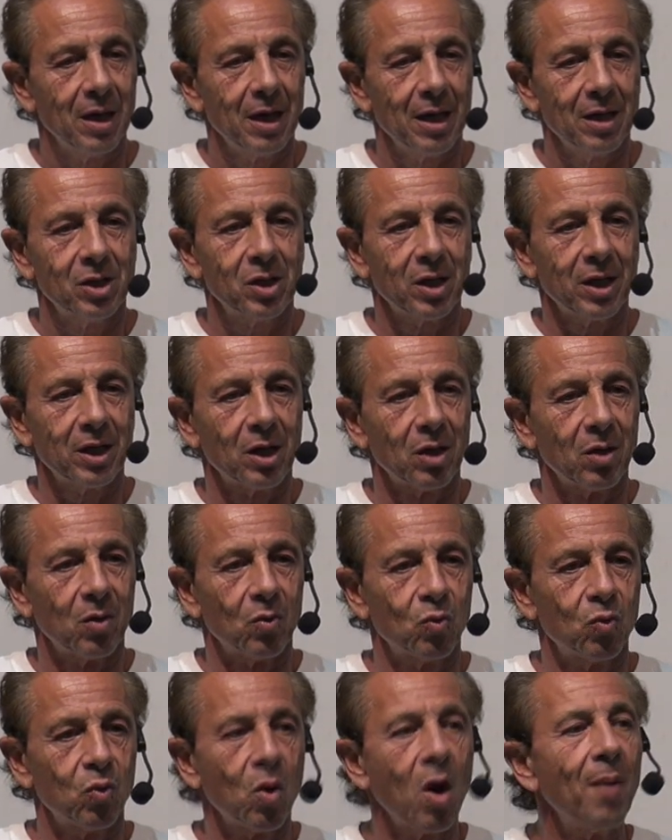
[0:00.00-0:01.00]
it's like a
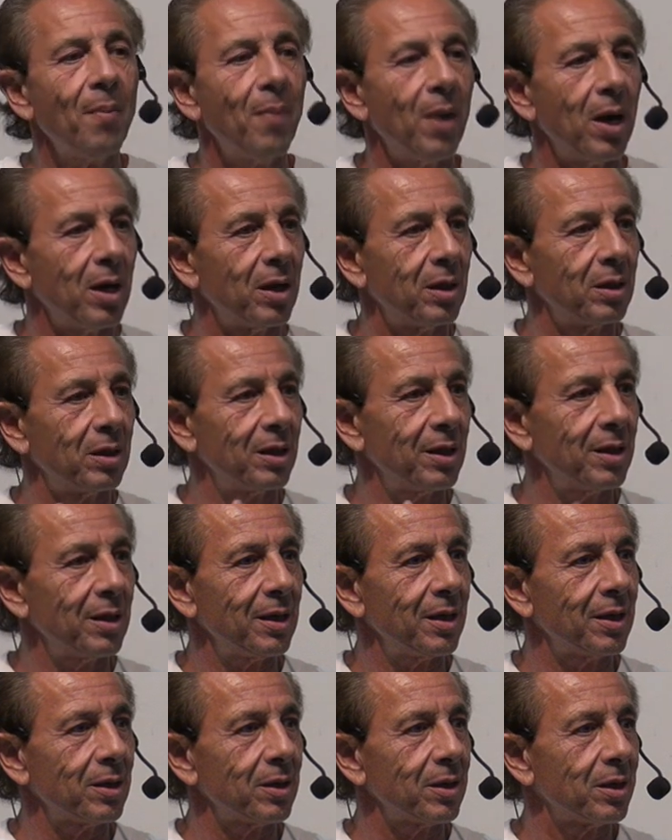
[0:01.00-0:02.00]
rub.
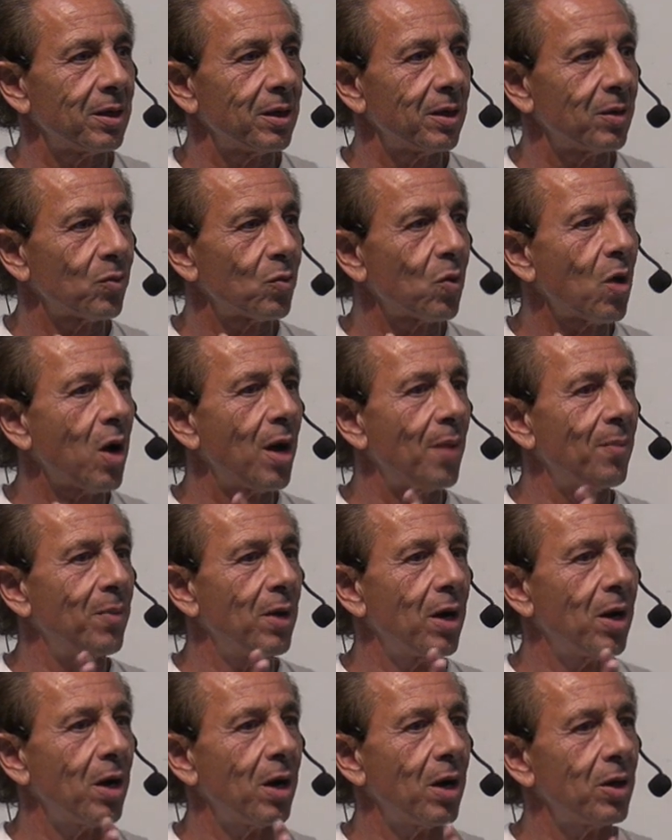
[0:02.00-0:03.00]
Rub.
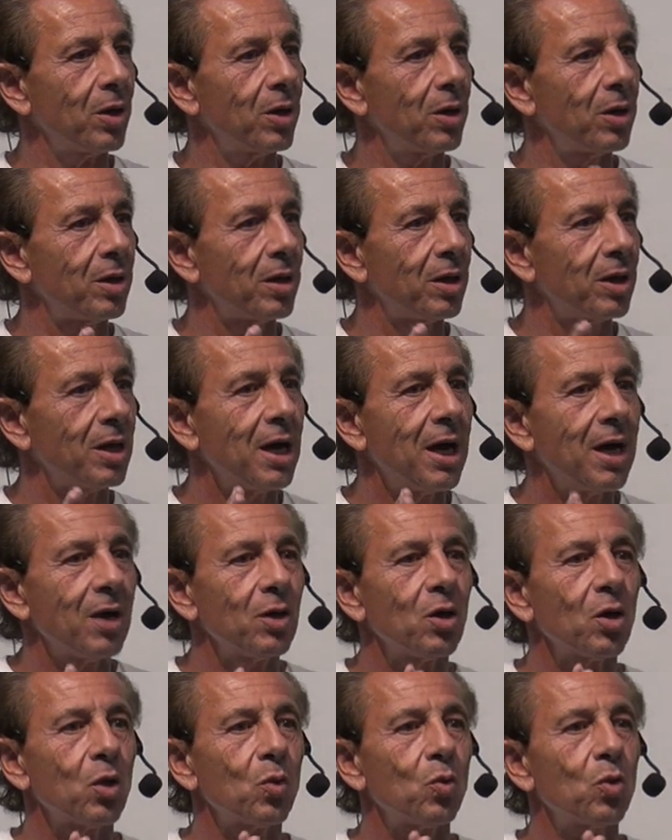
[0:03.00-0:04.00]

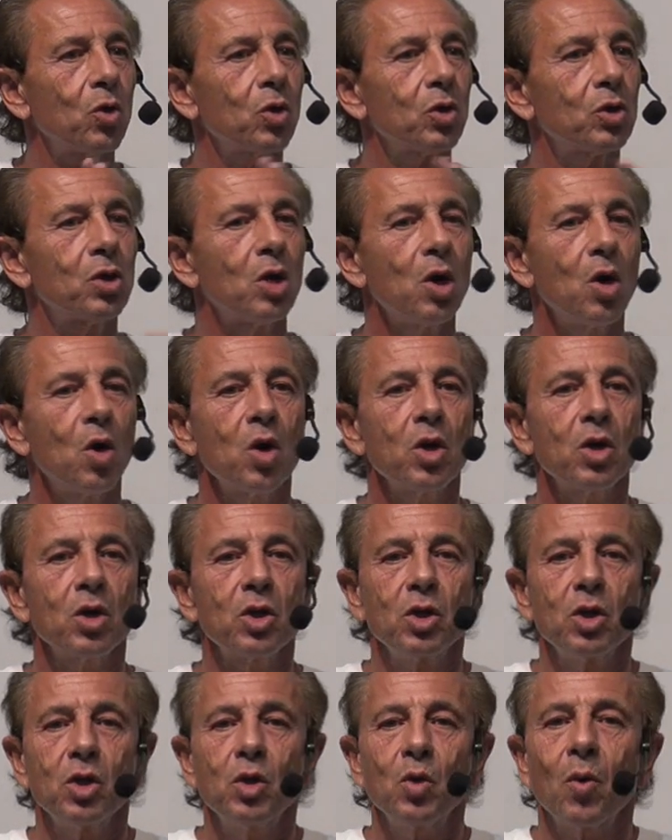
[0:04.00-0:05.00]
In other words,
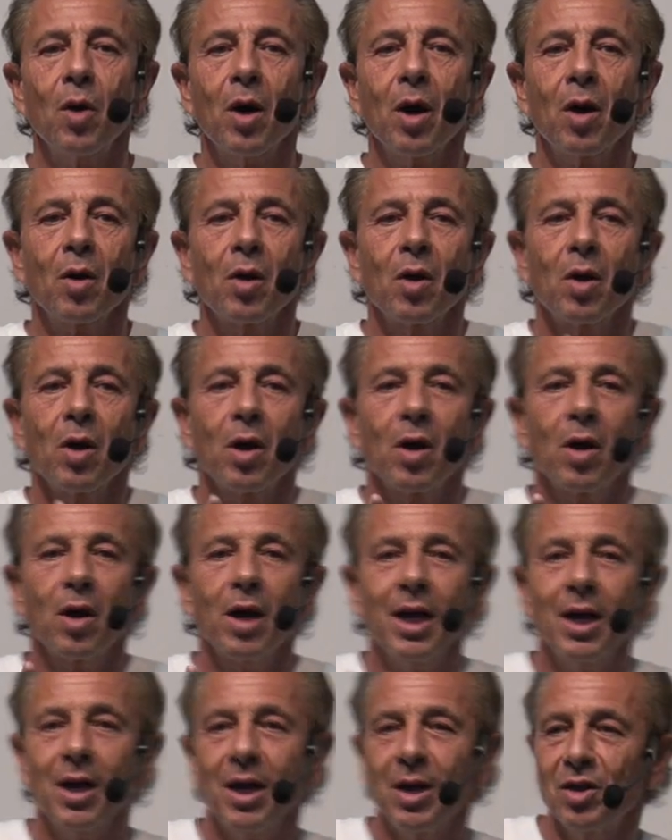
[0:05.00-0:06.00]
you are
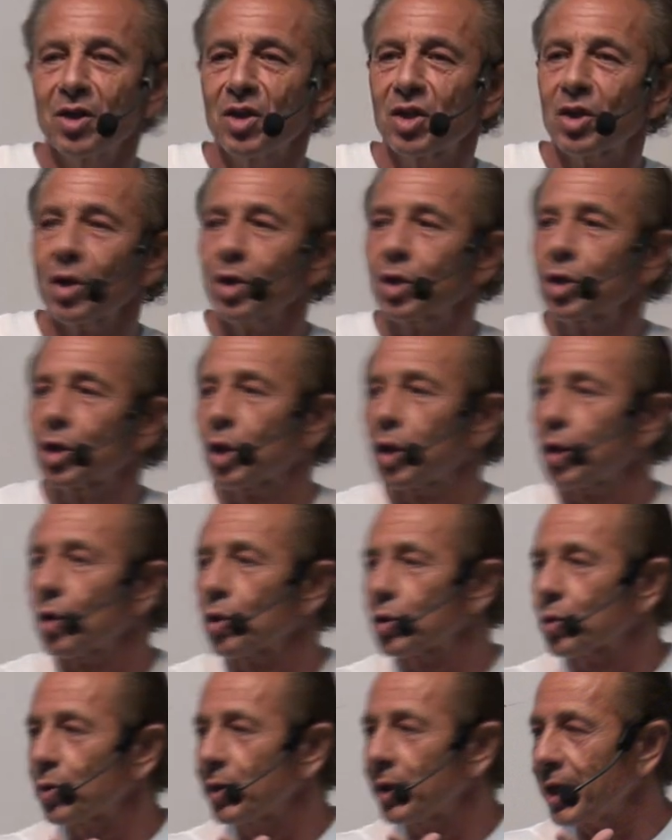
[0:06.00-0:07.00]
in such
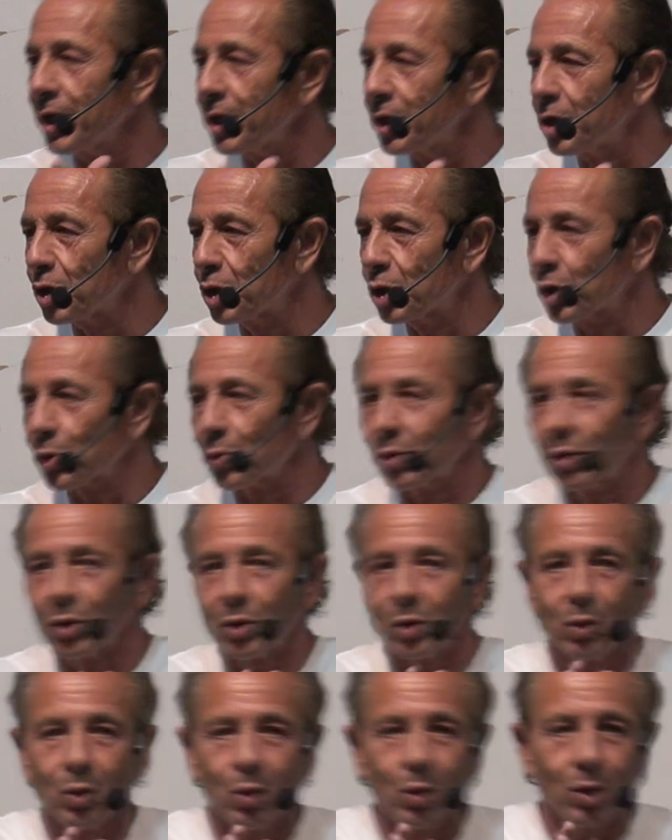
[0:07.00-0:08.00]
close relationship with the
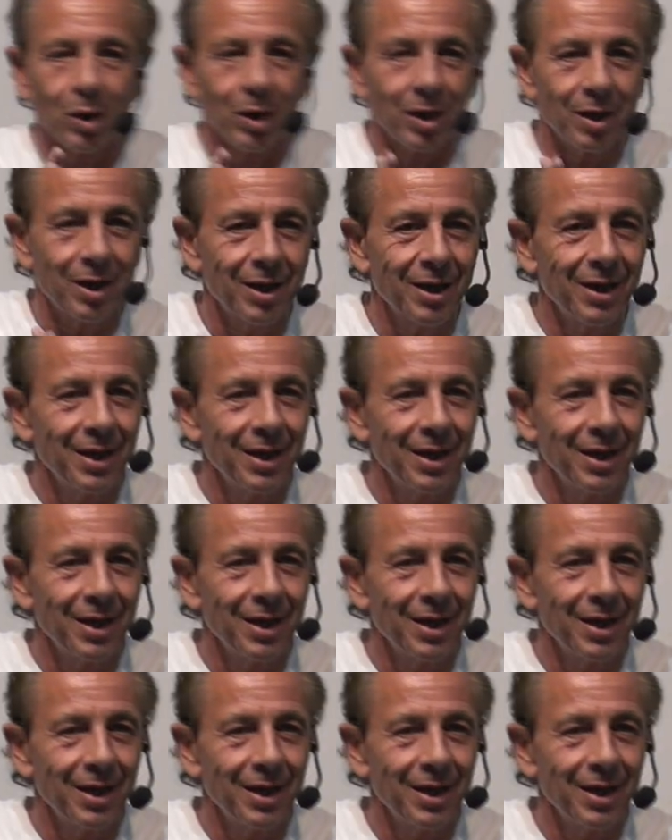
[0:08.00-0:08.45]
Lord